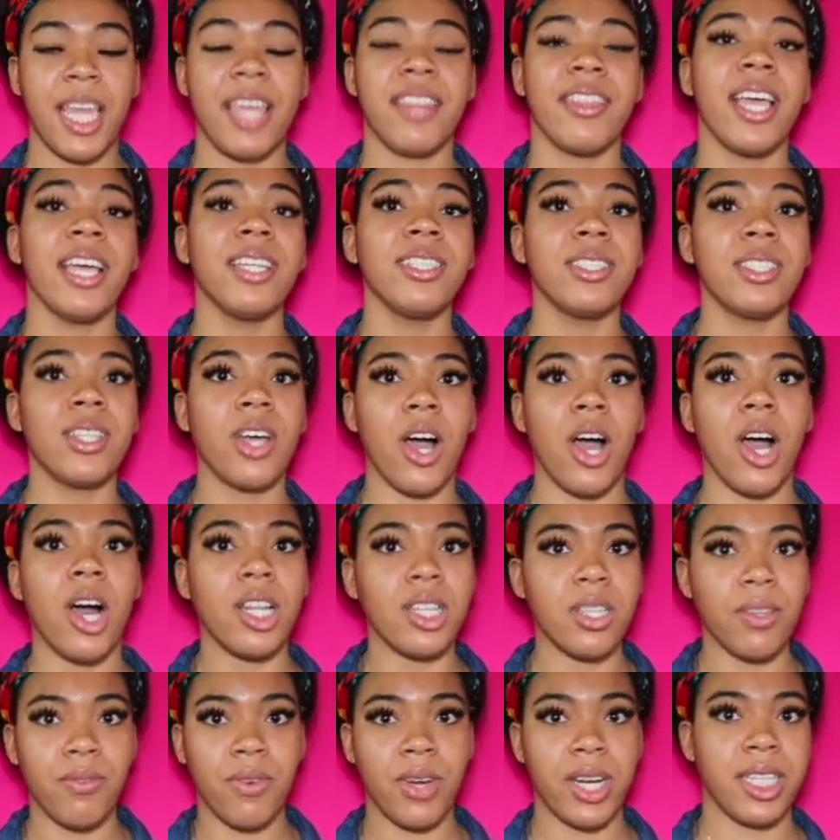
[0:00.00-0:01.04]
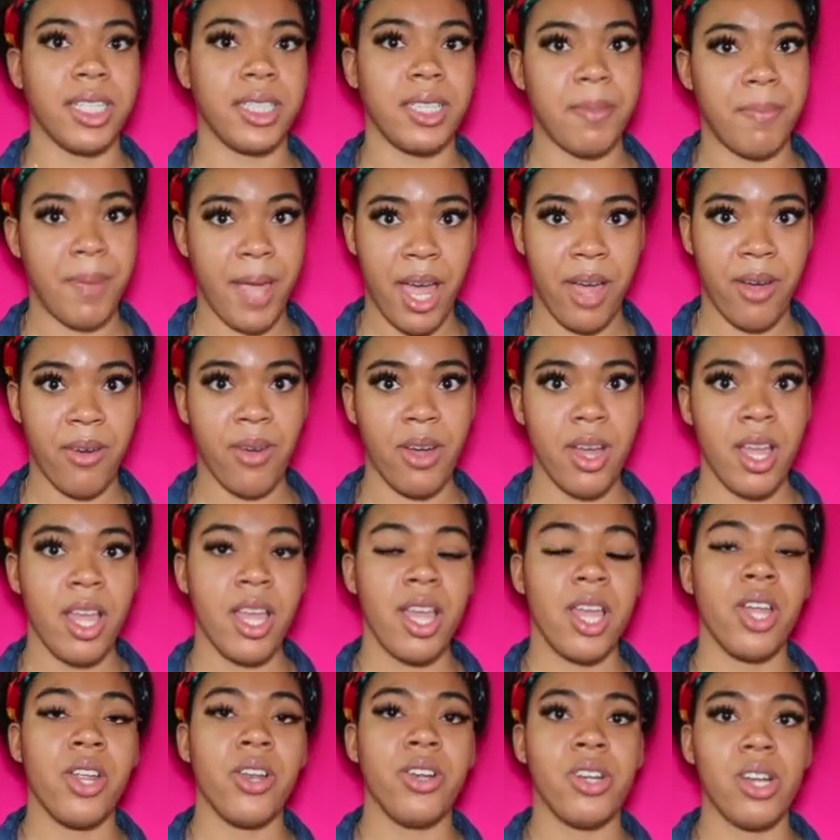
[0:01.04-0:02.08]
And that's all of what it's about.
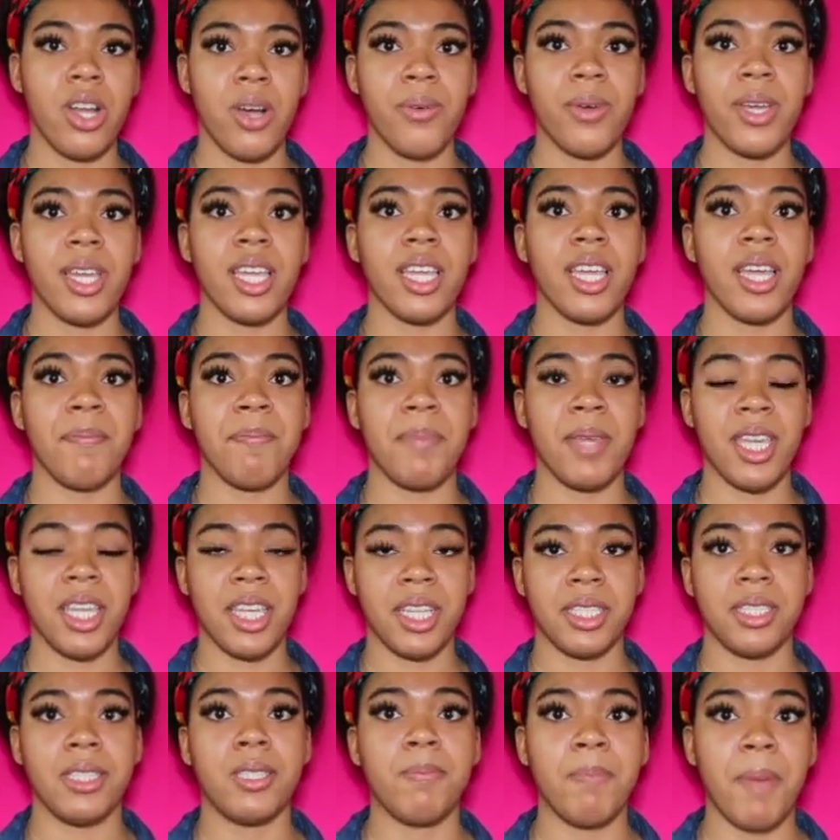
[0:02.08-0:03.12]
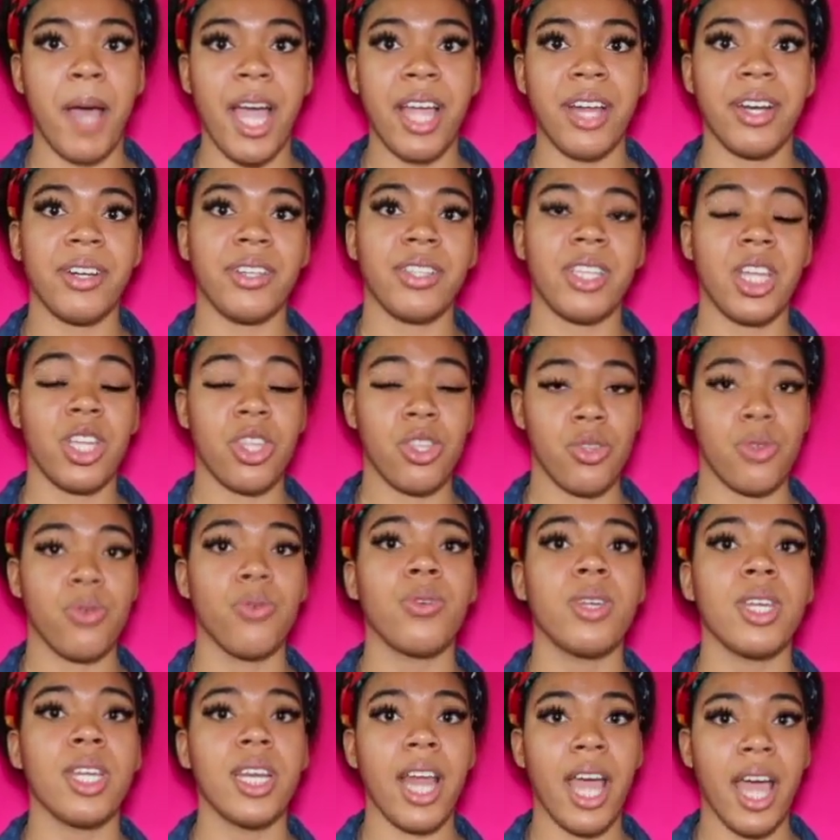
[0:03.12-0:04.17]
Knowing and being inspired that
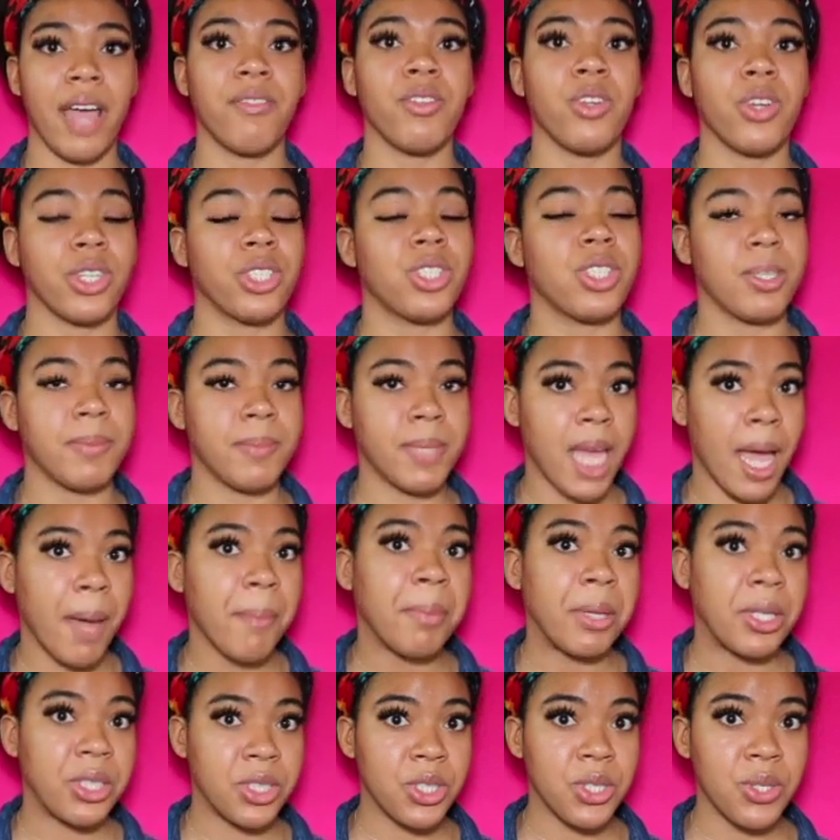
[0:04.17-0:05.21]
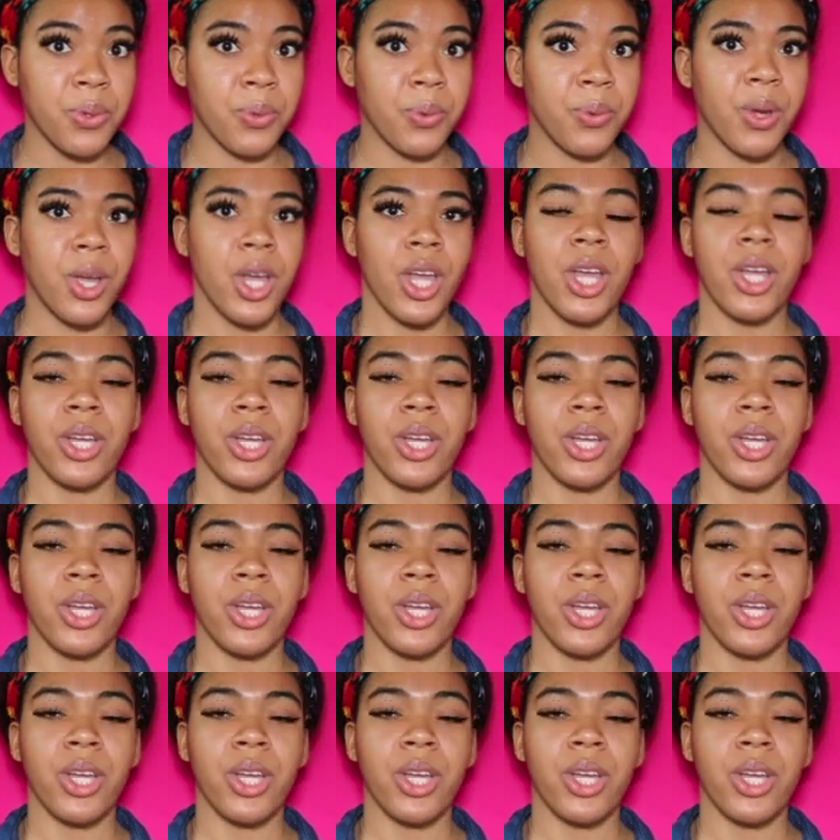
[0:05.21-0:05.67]
you can have your dreams happen too.